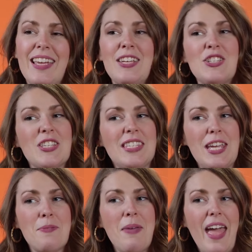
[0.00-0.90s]
It's just
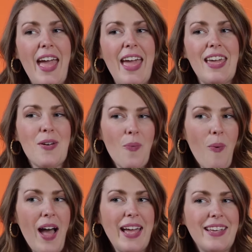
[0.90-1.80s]
M A
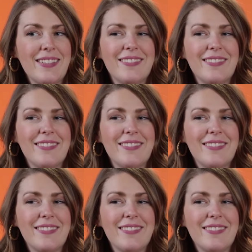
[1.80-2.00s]
Y.